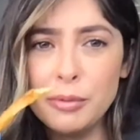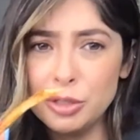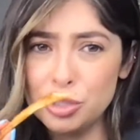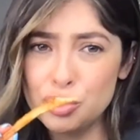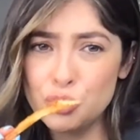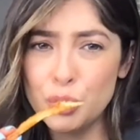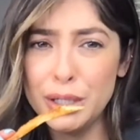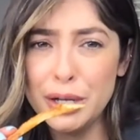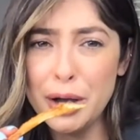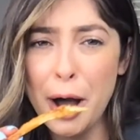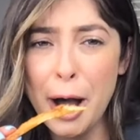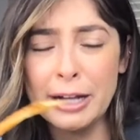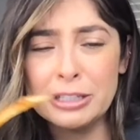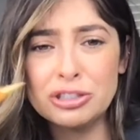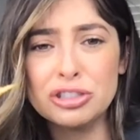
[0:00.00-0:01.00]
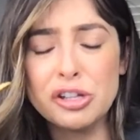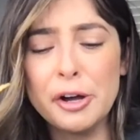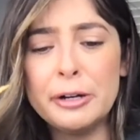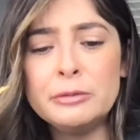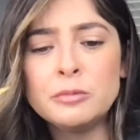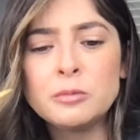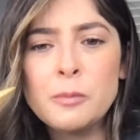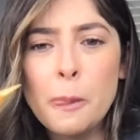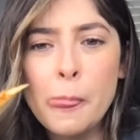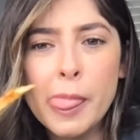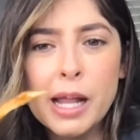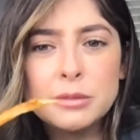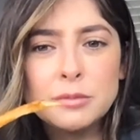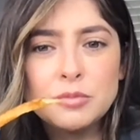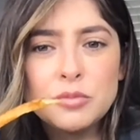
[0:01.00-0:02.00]
It's really hot still.
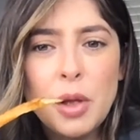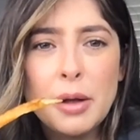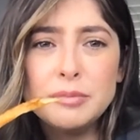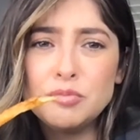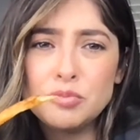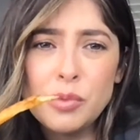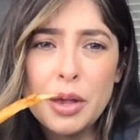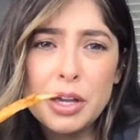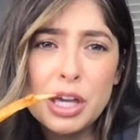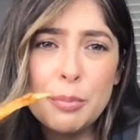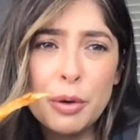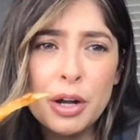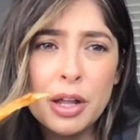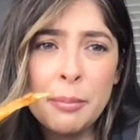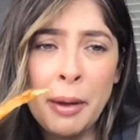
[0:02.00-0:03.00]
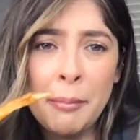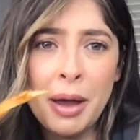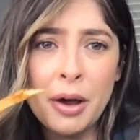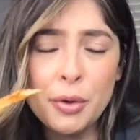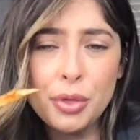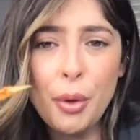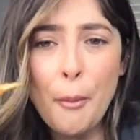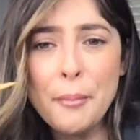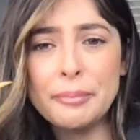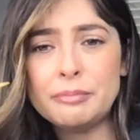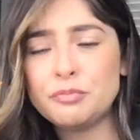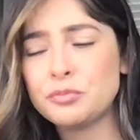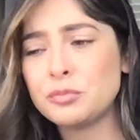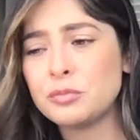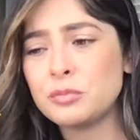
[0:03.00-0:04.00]
I keep burning my mouth.
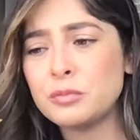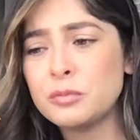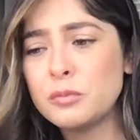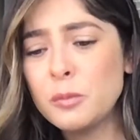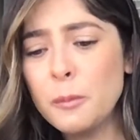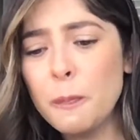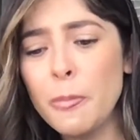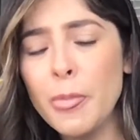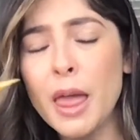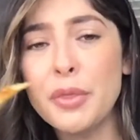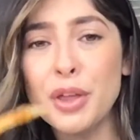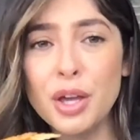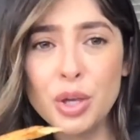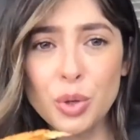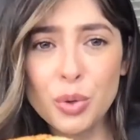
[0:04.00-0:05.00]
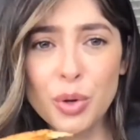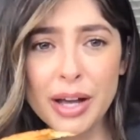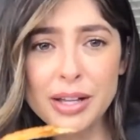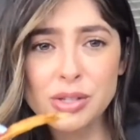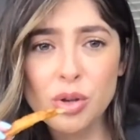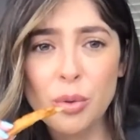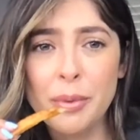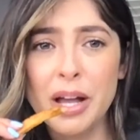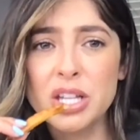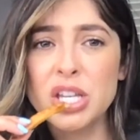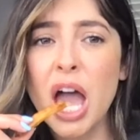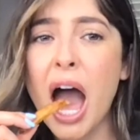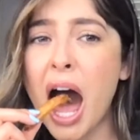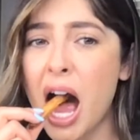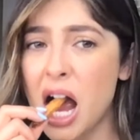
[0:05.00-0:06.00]
Thank you guys so much
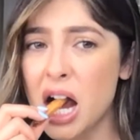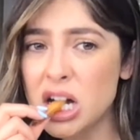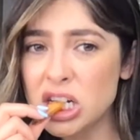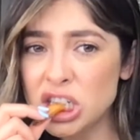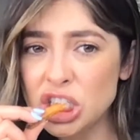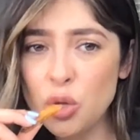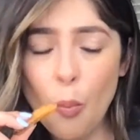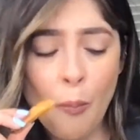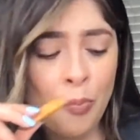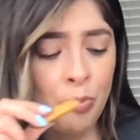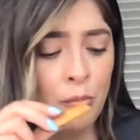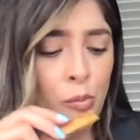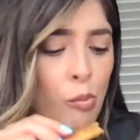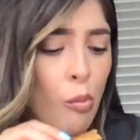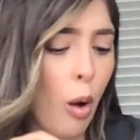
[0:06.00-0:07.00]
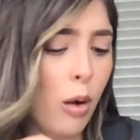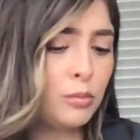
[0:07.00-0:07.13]
for